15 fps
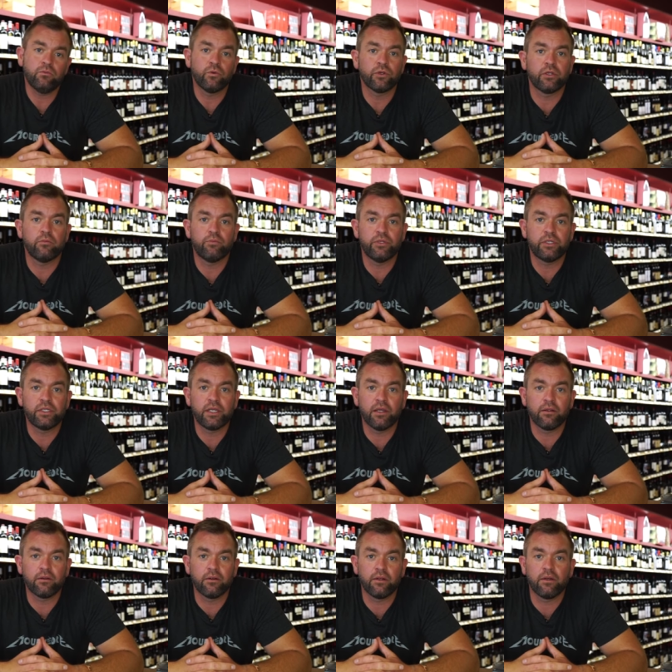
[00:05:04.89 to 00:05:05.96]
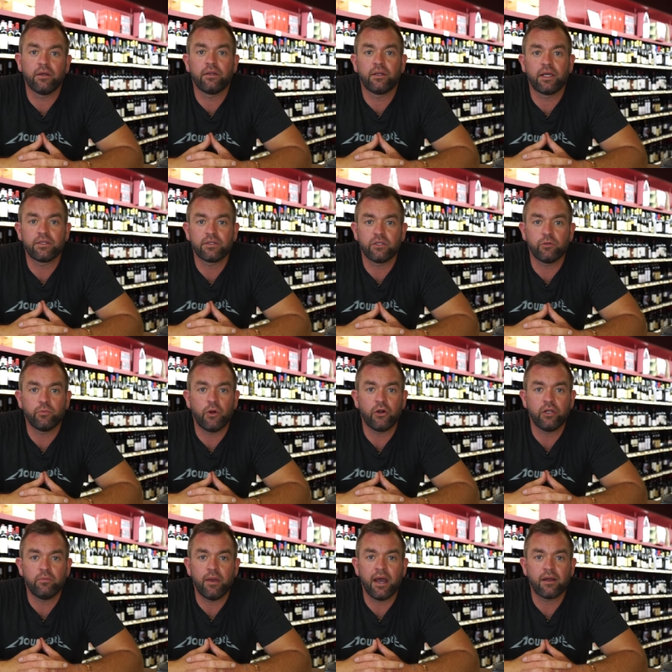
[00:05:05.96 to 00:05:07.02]
We're going to put together a nice little
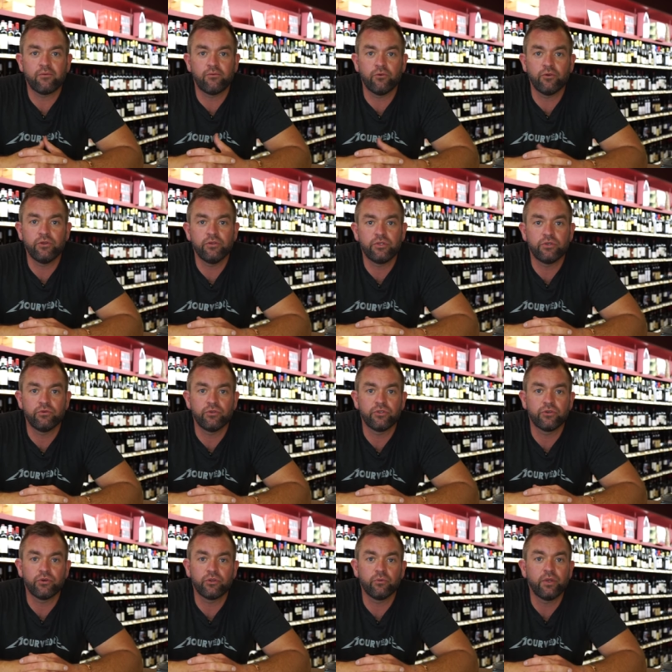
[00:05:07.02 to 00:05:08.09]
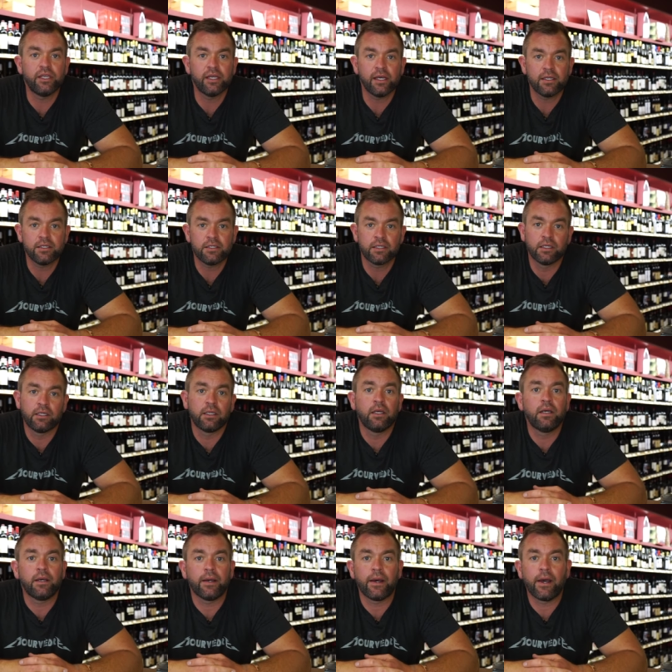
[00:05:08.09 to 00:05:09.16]
party pack for you to enjoy the weekend.
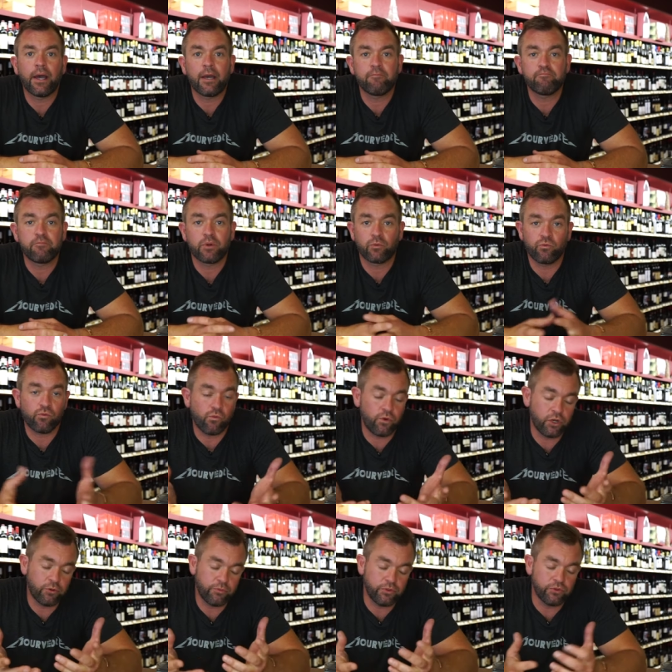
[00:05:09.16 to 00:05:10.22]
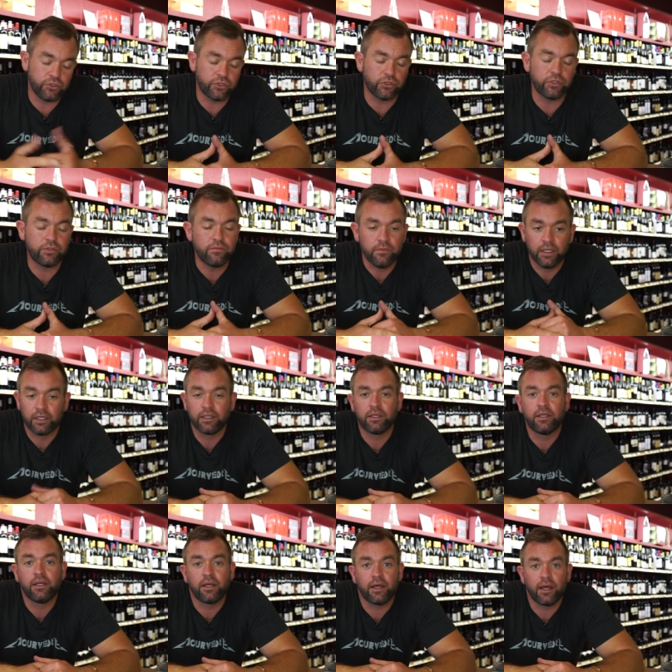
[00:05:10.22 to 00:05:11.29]
Um, we hope you enjoyed
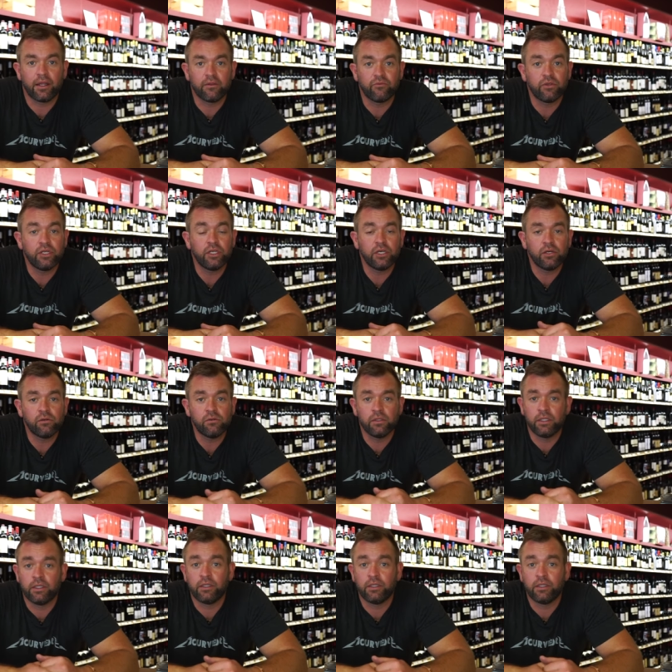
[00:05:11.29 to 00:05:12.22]
uh, the video.